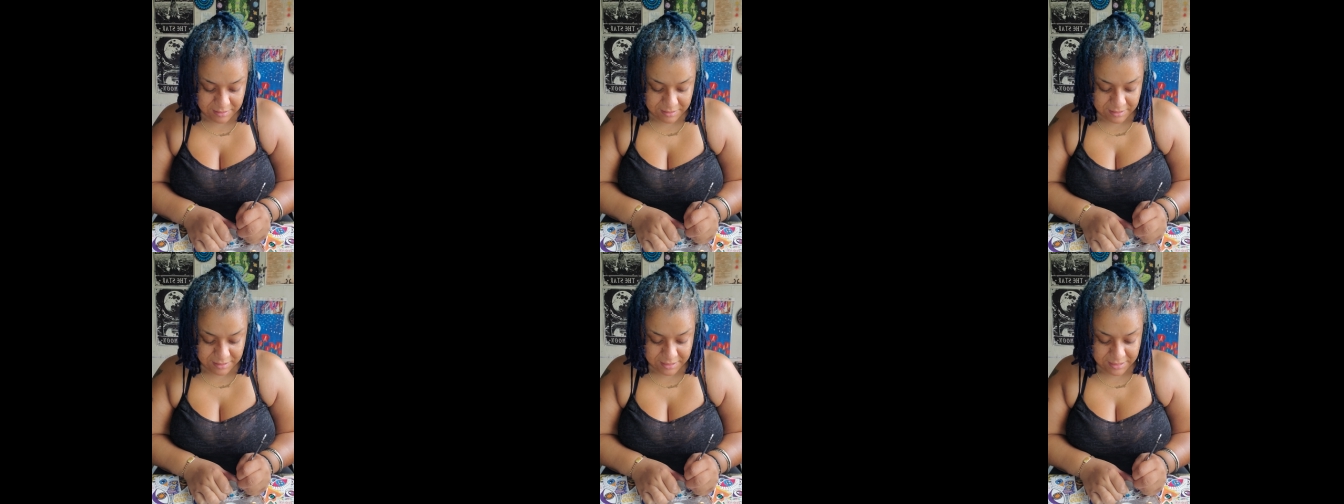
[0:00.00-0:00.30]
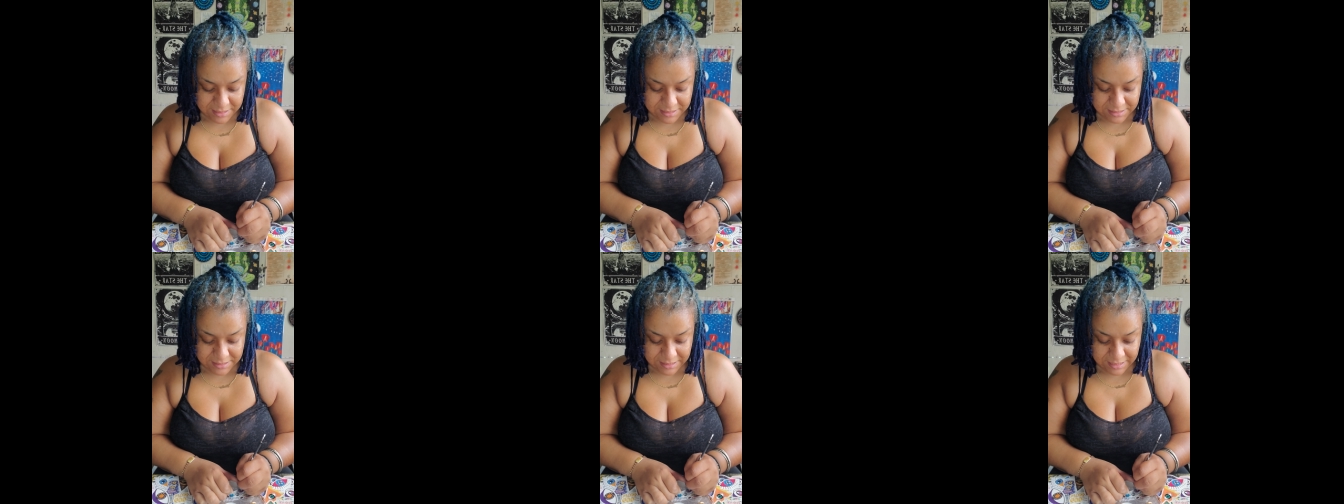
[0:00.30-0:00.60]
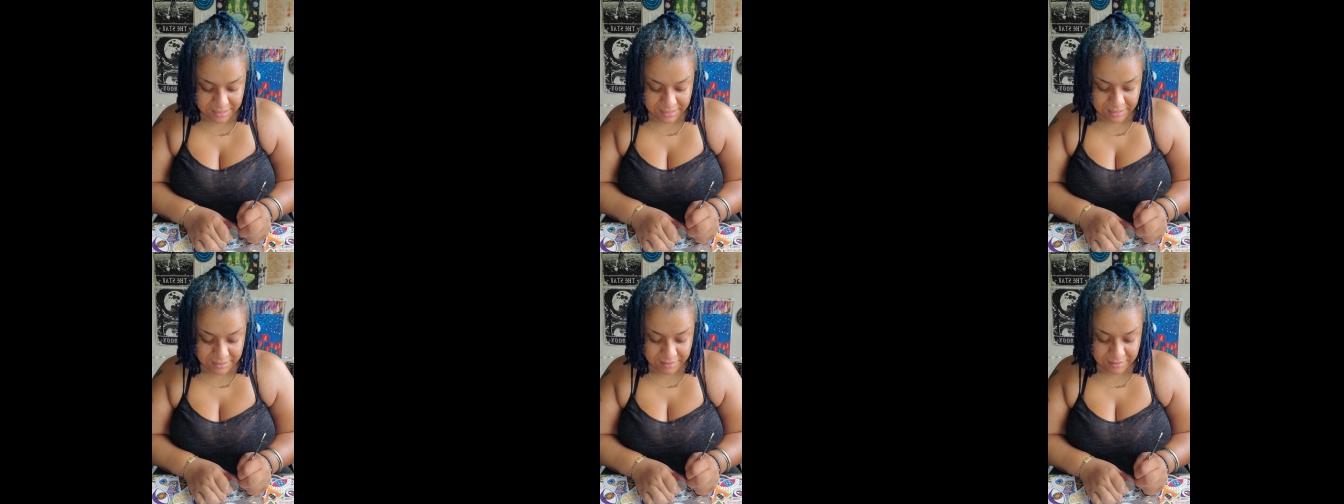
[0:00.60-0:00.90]
And it's
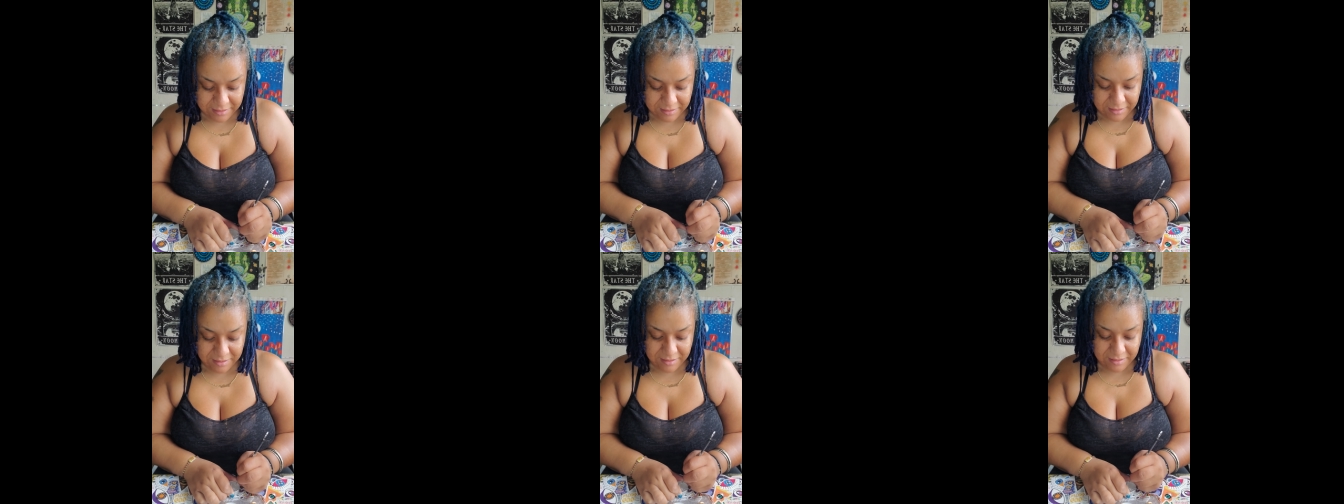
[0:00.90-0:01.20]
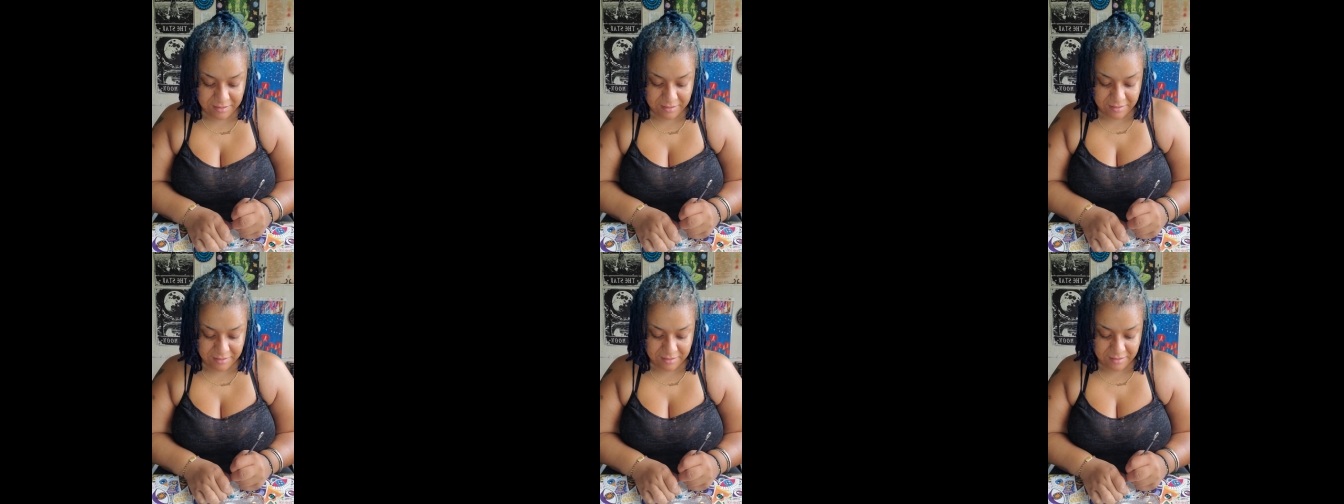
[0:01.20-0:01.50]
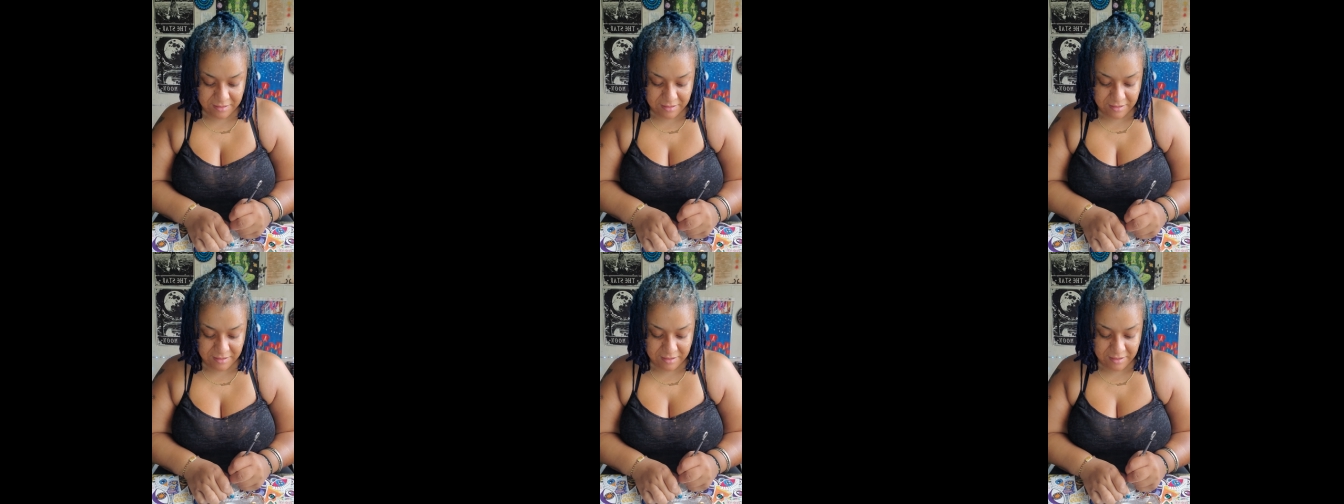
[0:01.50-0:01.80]
like,
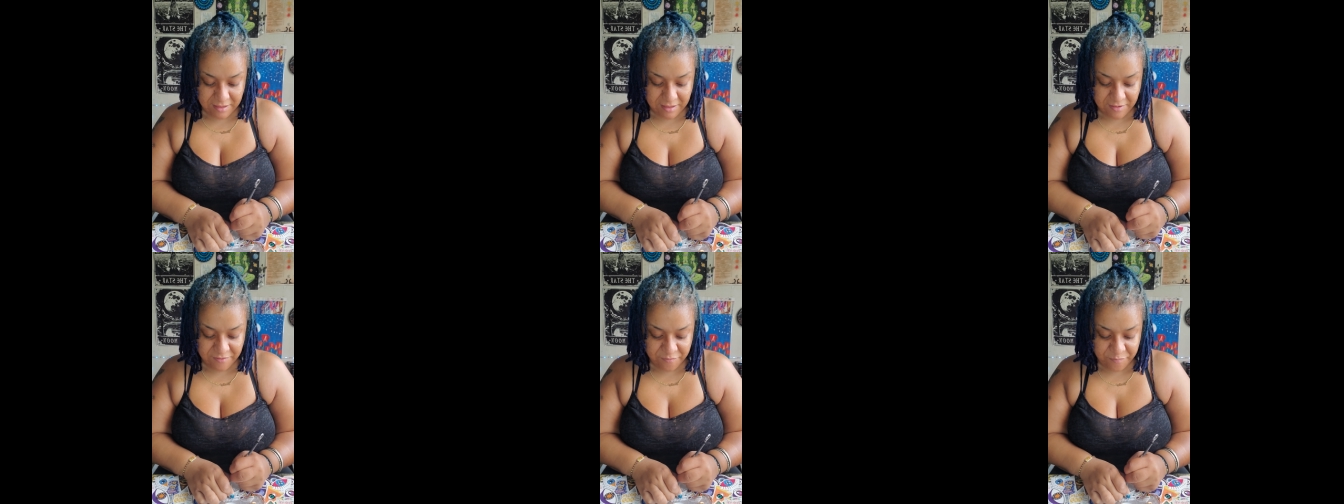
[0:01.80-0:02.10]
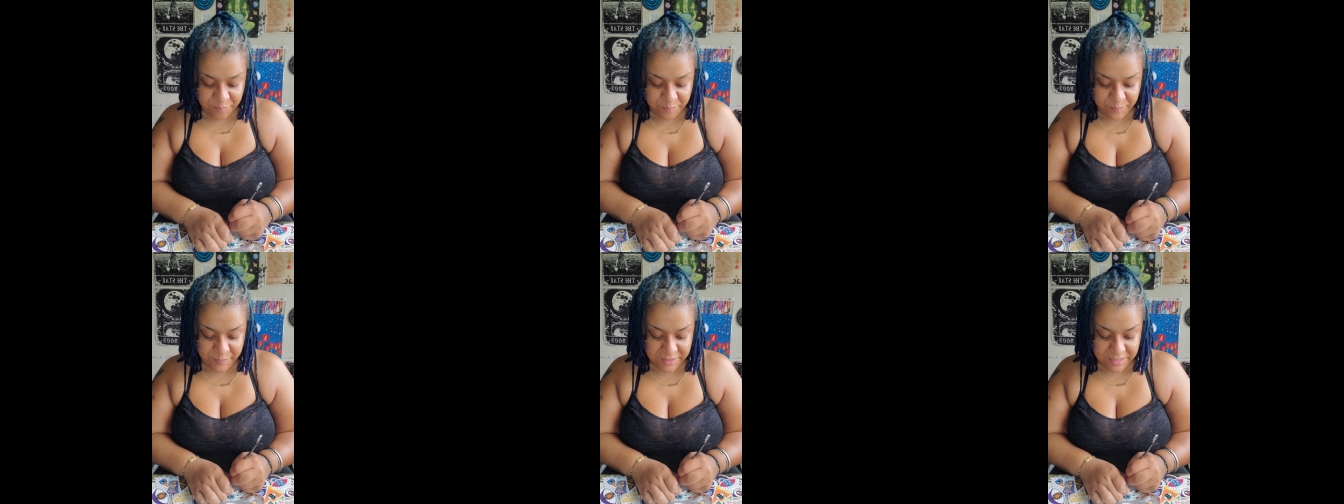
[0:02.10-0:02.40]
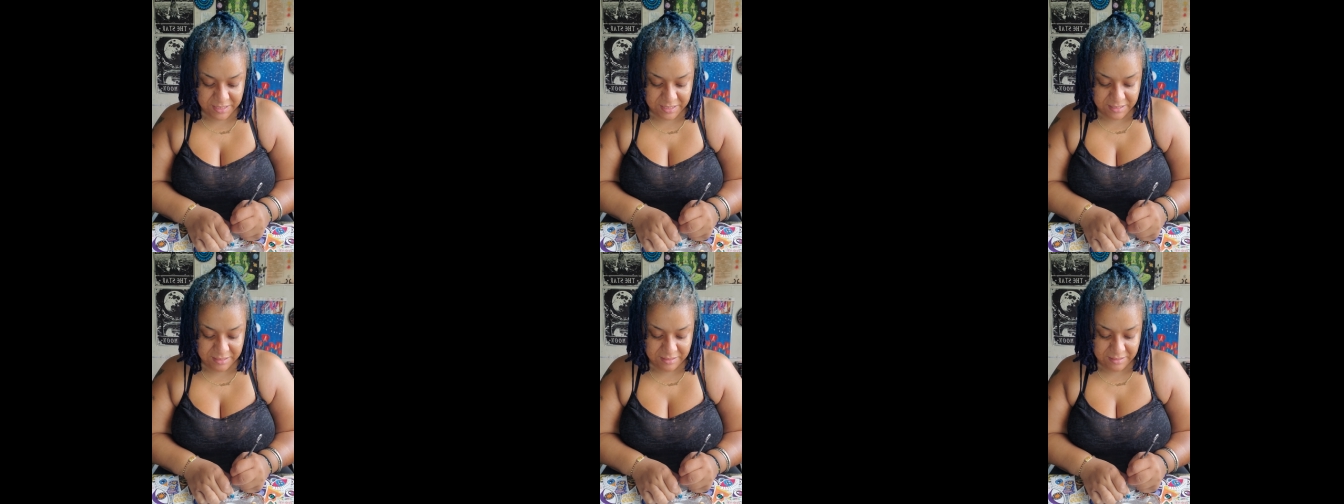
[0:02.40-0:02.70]
I've
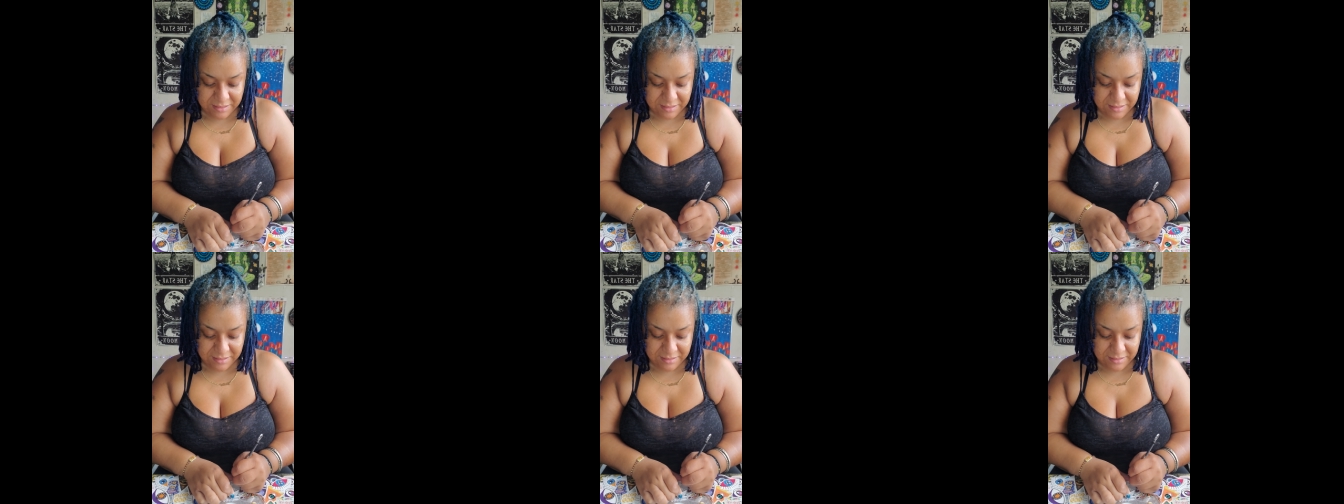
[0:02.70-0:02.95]
been